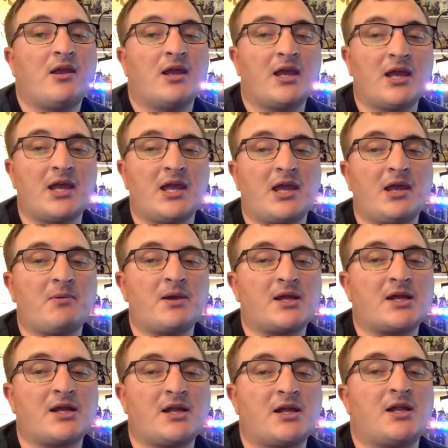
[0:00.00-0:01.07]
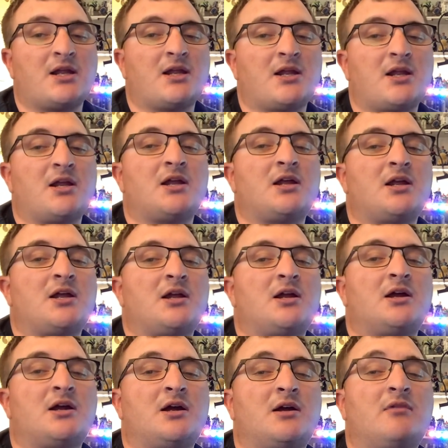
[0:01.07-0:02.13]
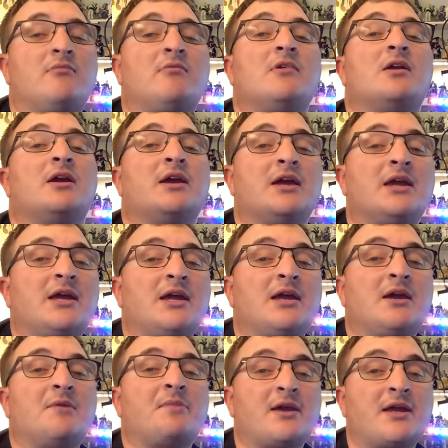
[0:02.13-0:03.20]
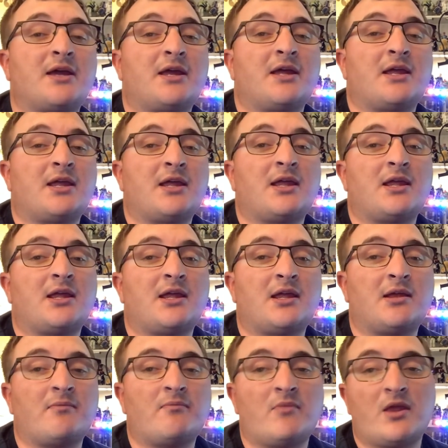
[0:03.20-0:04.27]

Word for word: Here we come, here we come,